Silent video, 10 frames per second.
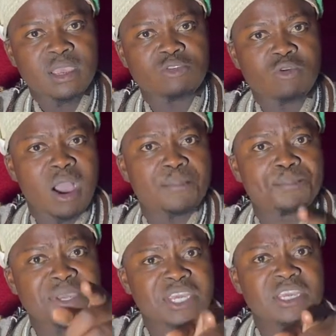and you are
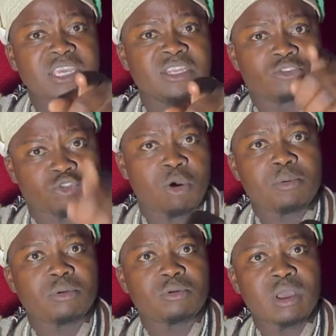be in
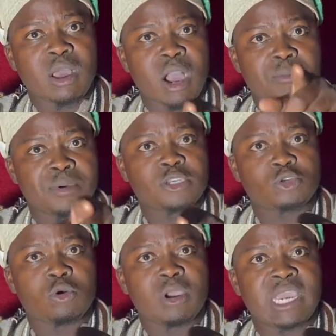trouble, I'll make
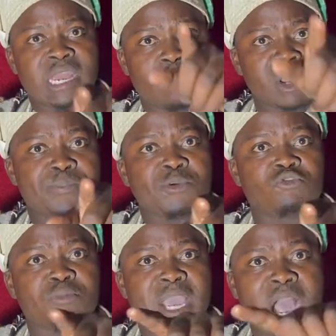sure and I'll help you
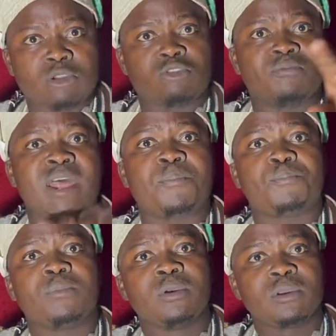to be out of that
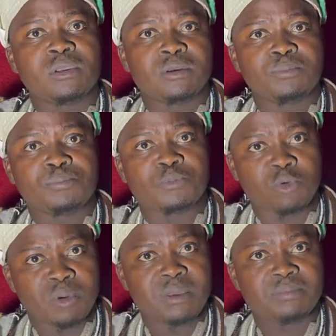
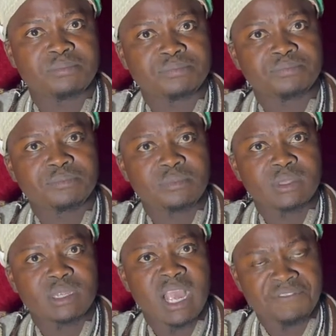problem.
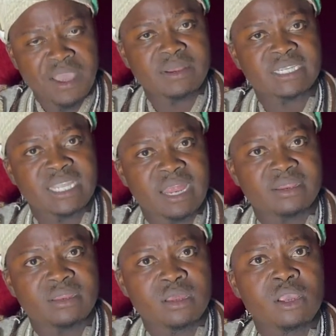I don't
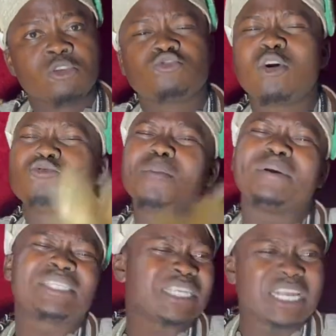understand. So don't
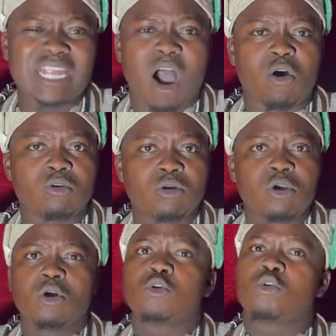be sitting down.
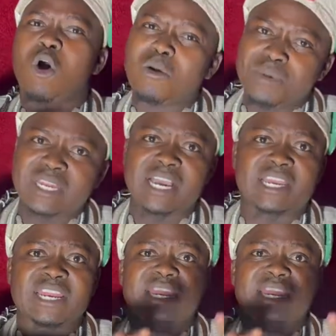Call me, the great